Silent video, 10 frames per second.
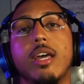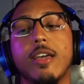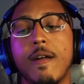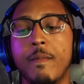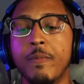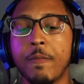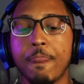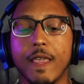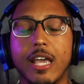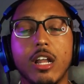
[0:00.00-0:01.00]
Like,
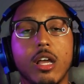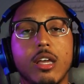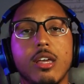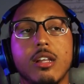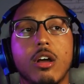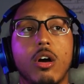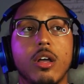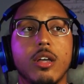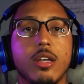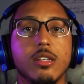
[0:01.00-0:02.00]
it it
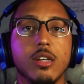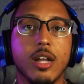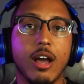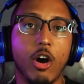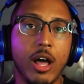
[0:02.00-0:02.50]
is gonna